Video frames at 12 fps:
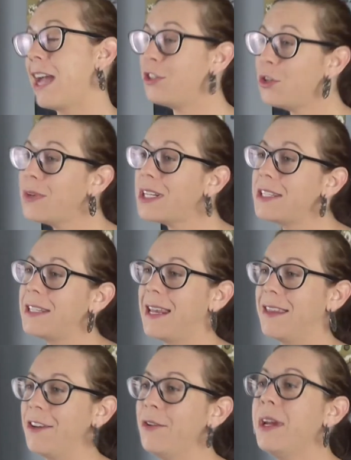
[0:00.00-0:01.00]
I do want to
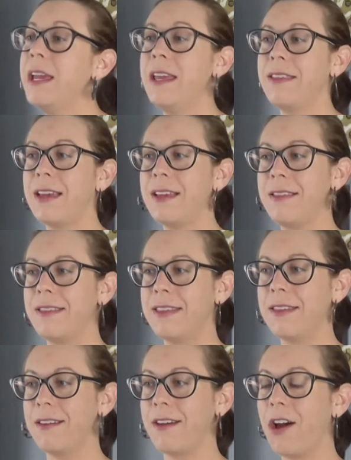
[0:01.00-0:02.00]
say though that
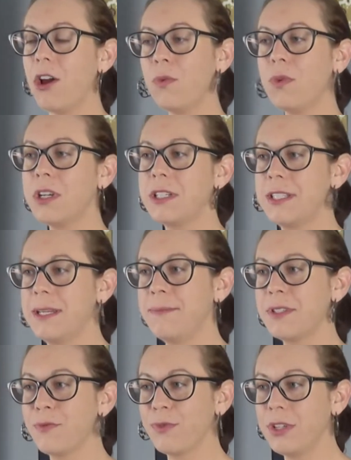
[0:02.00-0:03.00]
the artwork
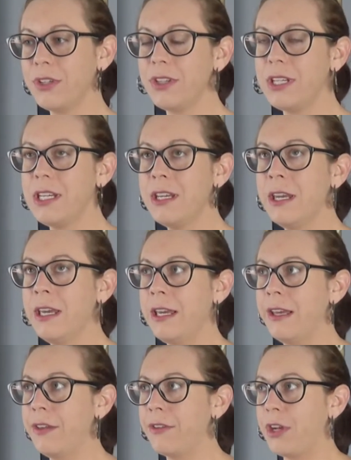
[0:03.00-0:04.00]
seems really
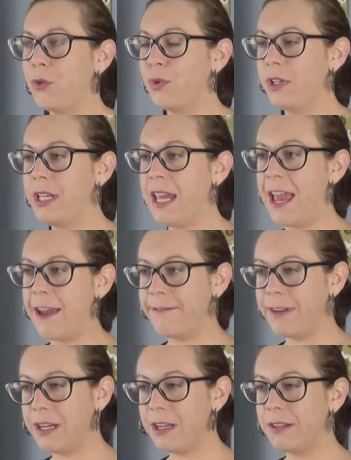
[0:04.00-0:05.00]

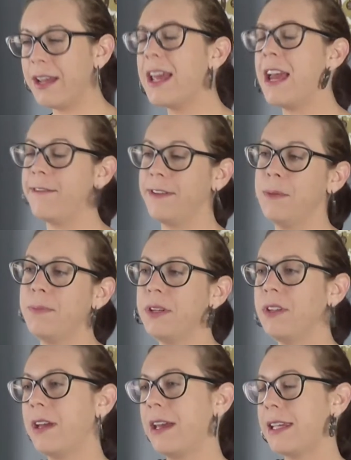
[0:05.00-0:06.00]
heavy, not heavy,
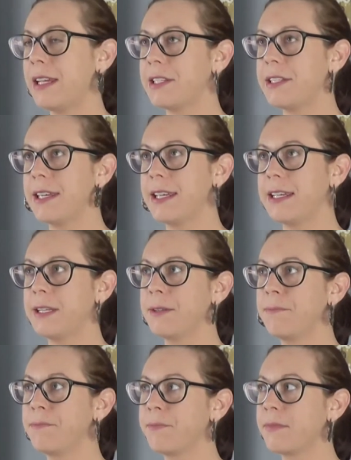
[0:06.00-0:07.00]
but I guess like